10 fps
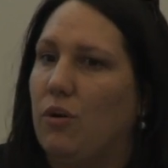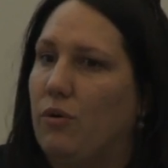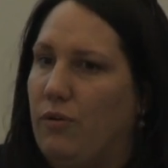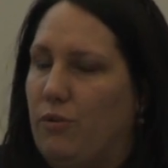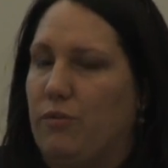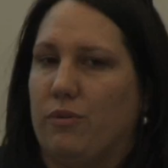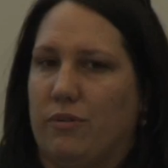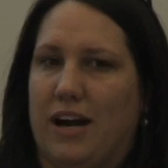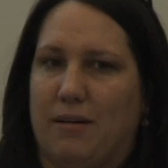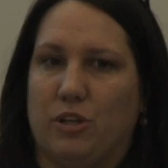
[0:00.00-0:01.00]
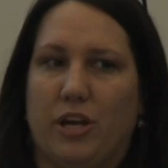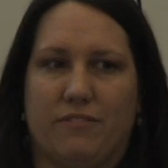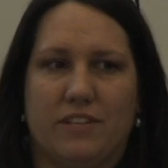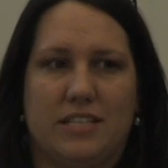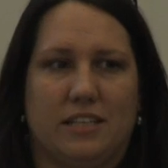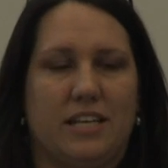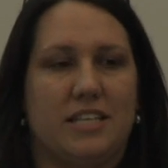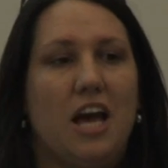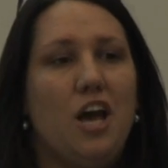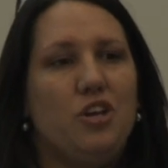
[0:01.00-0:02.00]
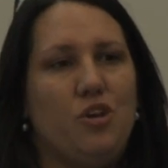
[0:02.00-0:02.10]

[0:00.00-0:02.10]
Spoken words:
or learning facilities,